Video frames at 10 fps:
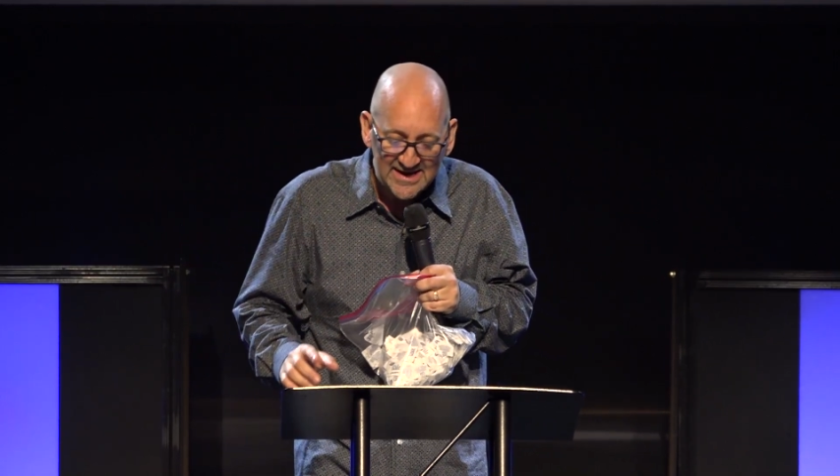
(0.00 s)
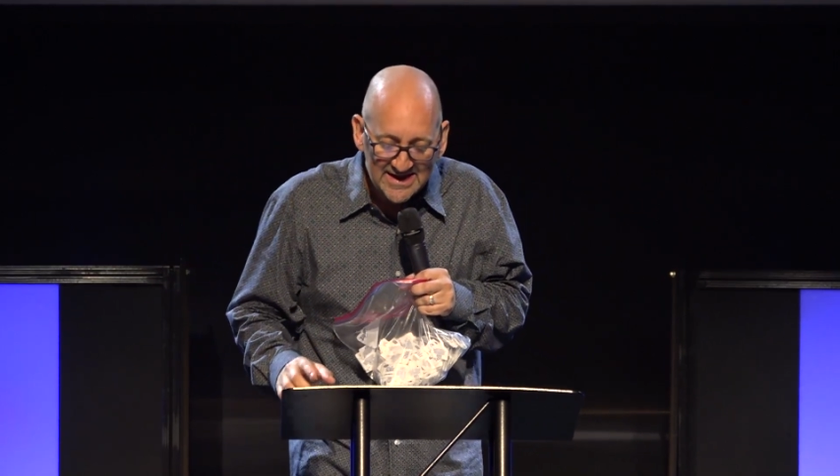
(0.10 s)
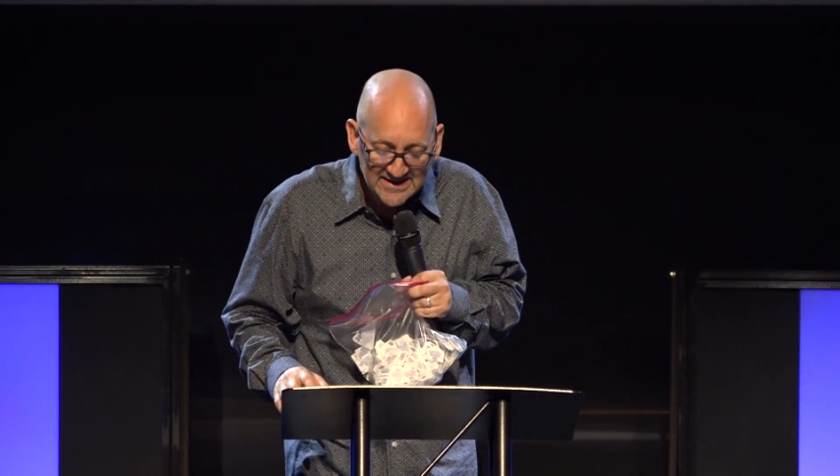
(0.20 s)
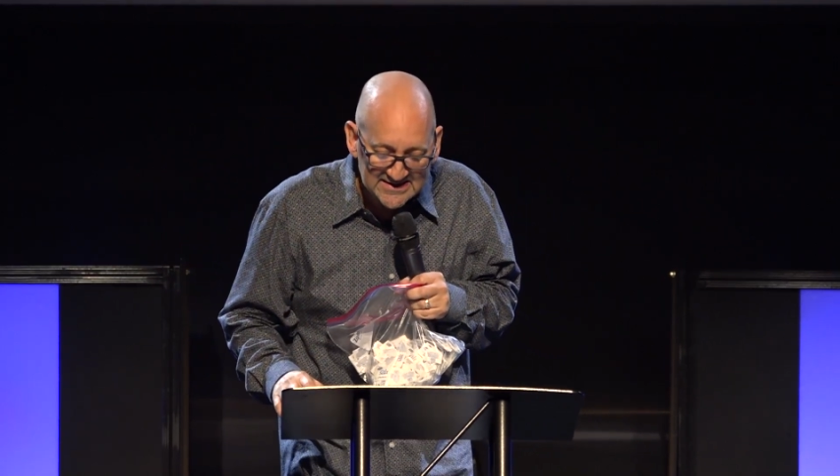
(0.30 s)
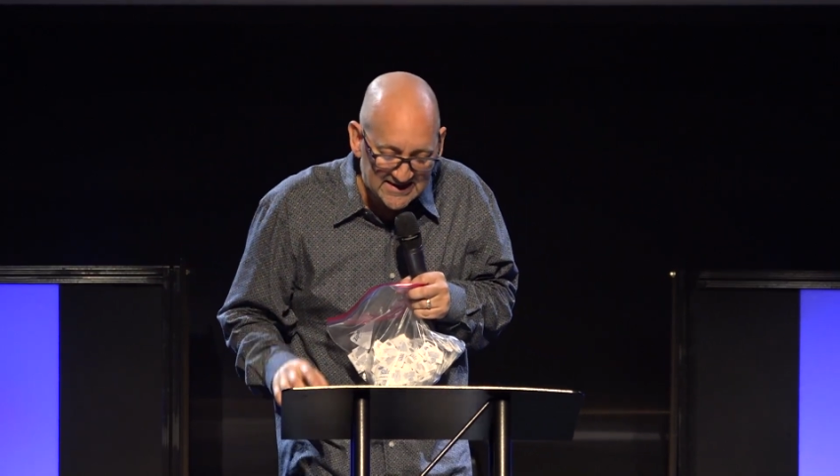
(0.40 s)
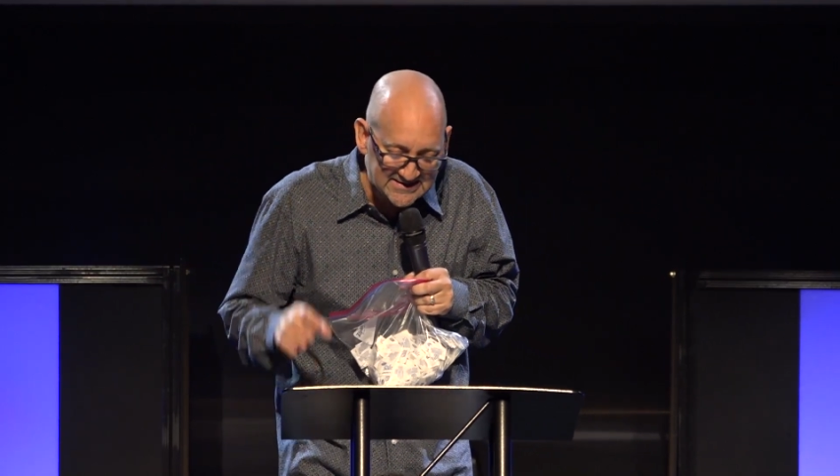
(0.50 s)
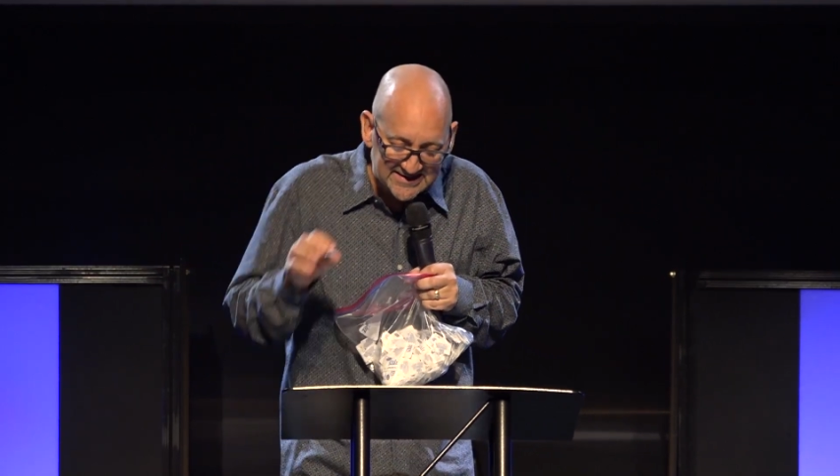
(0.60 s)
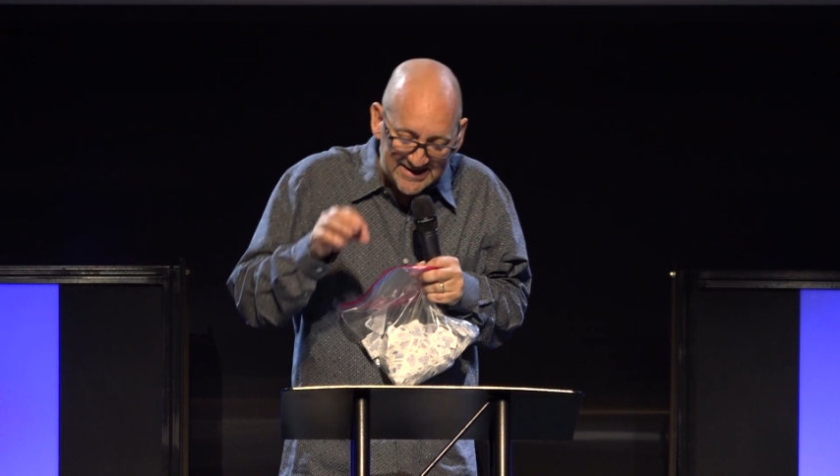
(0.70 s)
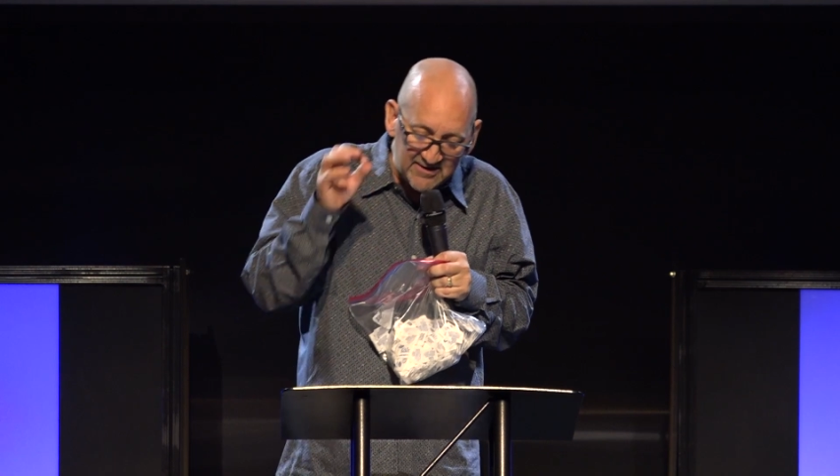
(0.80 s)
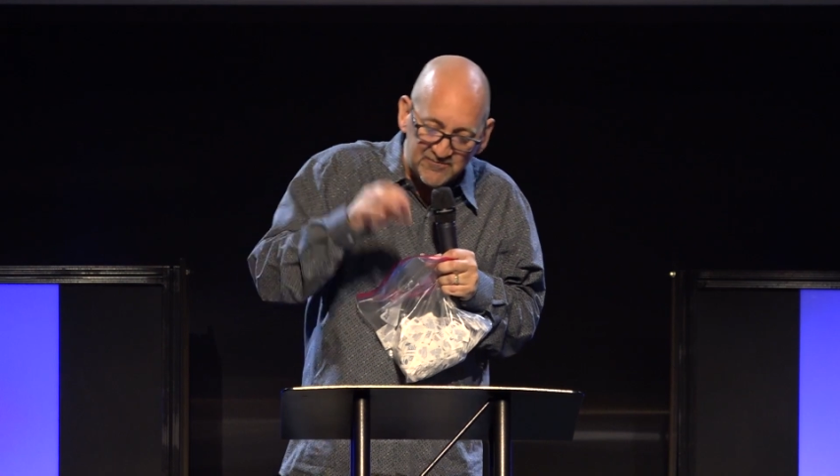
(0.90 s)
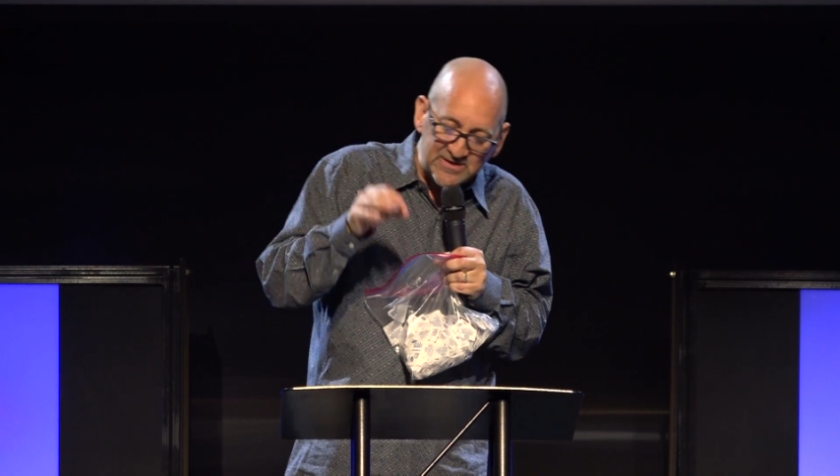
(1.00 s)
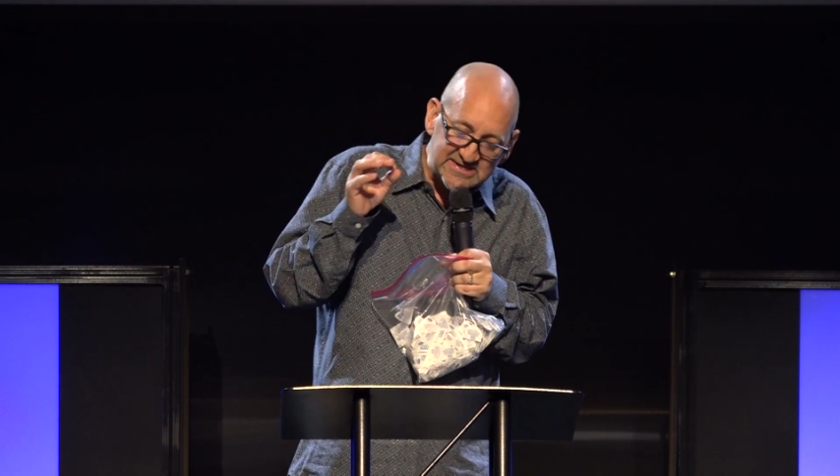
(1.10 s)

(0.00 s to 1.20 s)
He says, and every